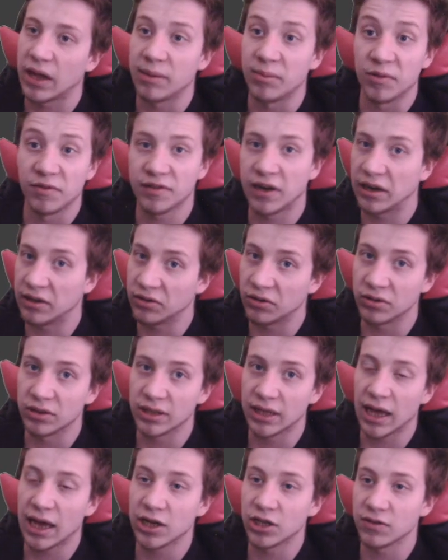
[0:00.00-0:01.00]
I'm afraid on
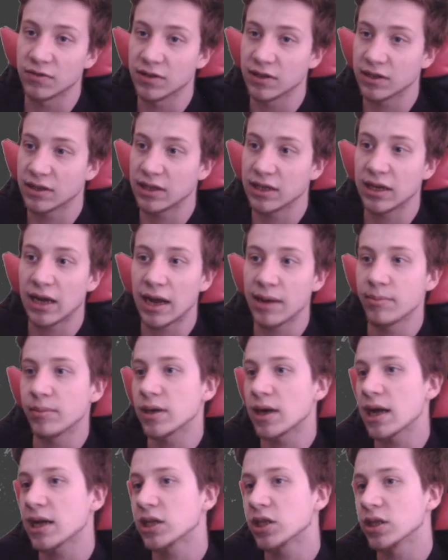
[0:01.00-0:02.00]
the edge of the screen. I'm
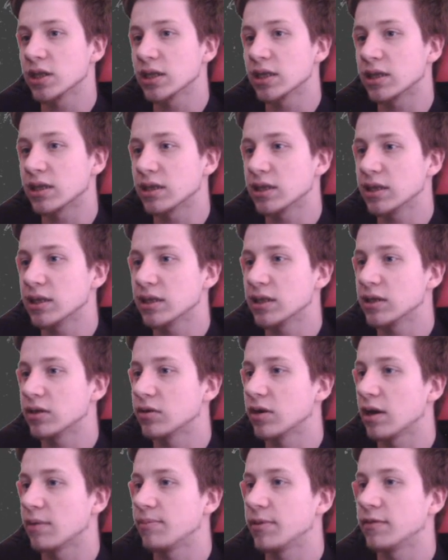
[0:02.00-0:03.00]
actually really
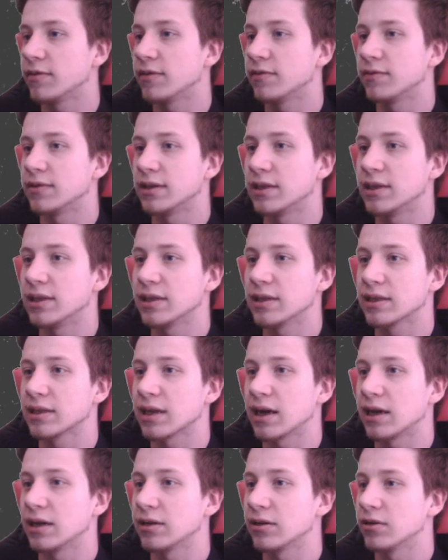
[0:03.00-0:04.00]
not happy with this
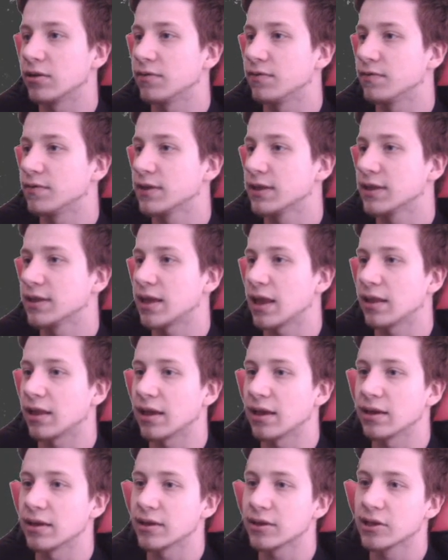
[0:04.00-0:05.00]
kind of
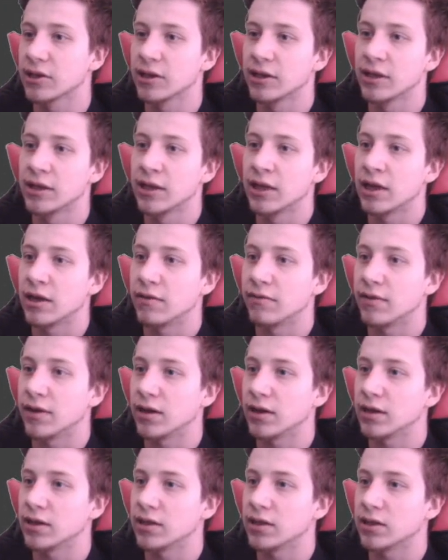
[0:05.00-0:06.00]
setting
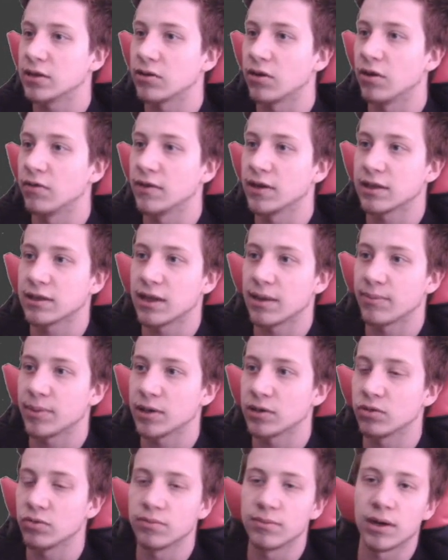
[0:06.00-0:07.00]
where it is always
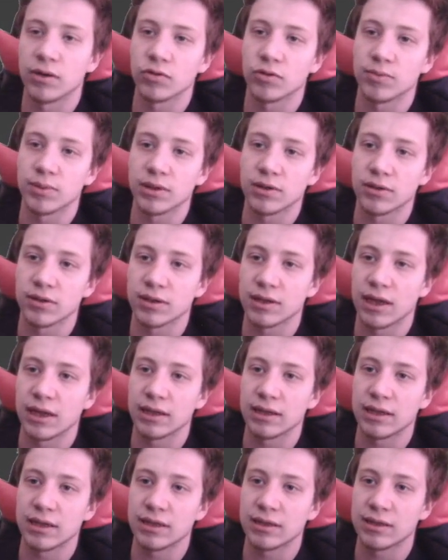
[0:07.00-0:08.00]
snapping to mouse, because
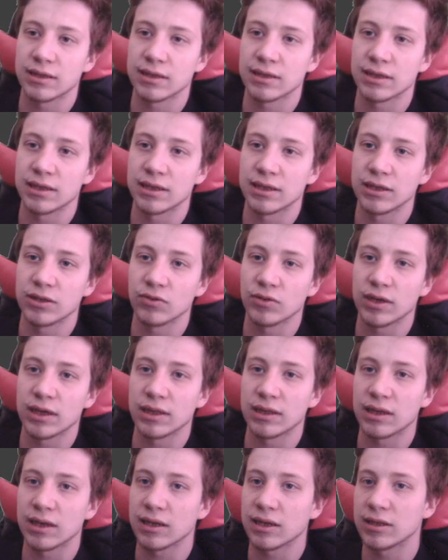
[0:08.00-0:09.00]
like this you
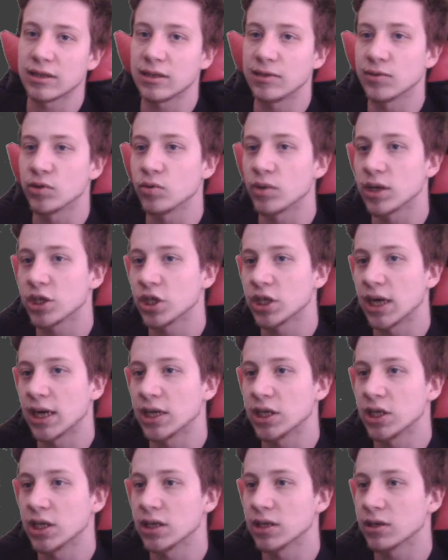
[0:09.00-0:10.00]
can't really see what you are
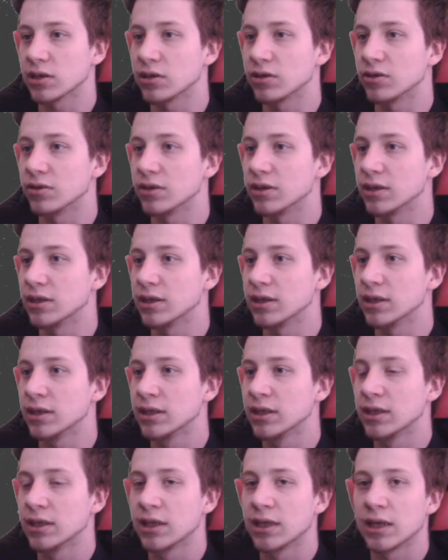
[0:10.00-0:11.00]
changing on
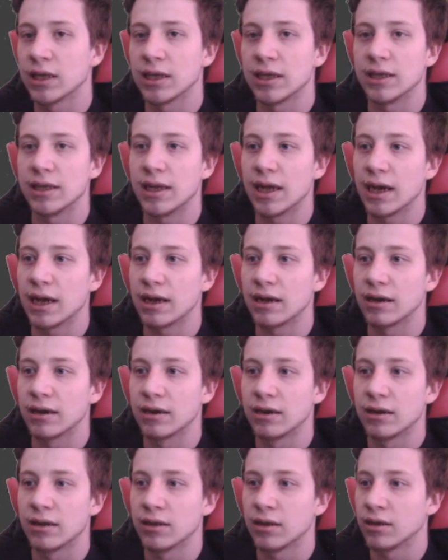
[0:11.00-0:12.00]
there.
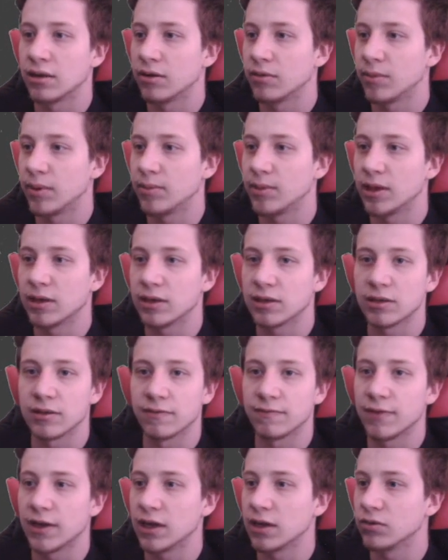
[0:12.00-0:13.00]
Maybe there is
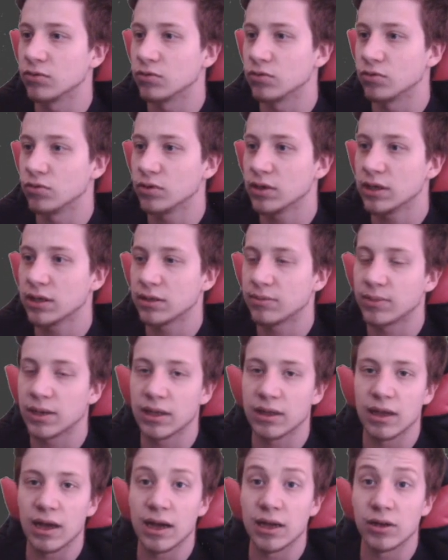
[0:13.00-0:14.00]
a way how to do it,
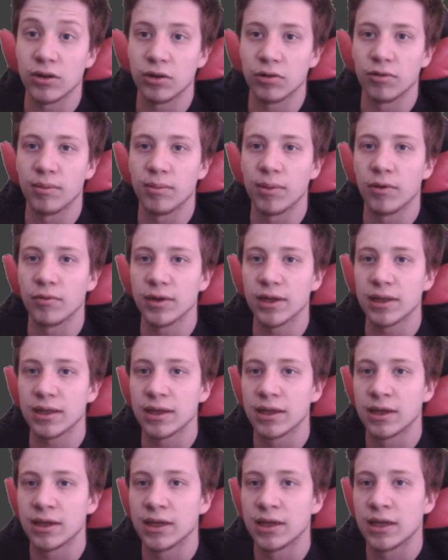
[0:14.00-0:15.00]
but I don't know about
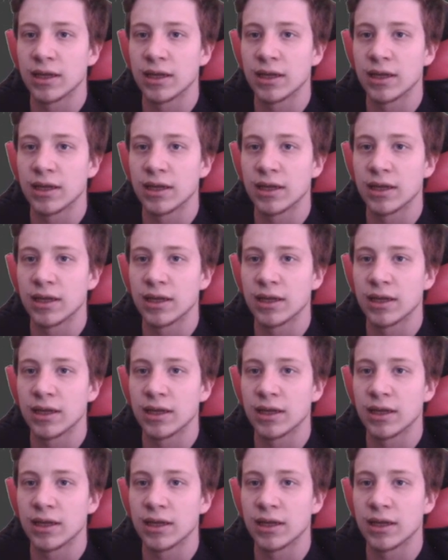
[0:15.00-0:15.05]
it.